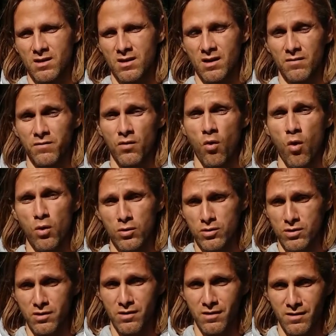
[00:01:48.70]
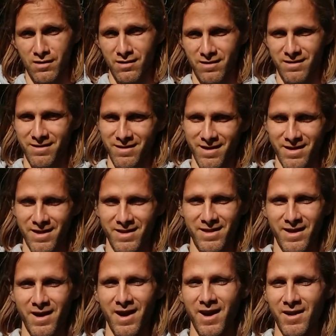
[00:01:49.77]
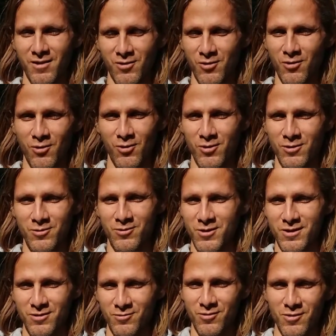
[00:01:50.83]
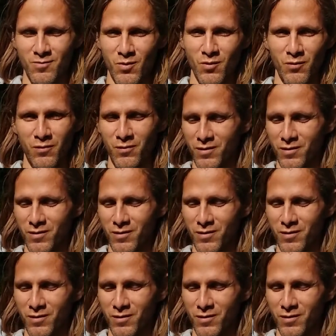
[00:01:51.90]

of course the alcohol you need to remove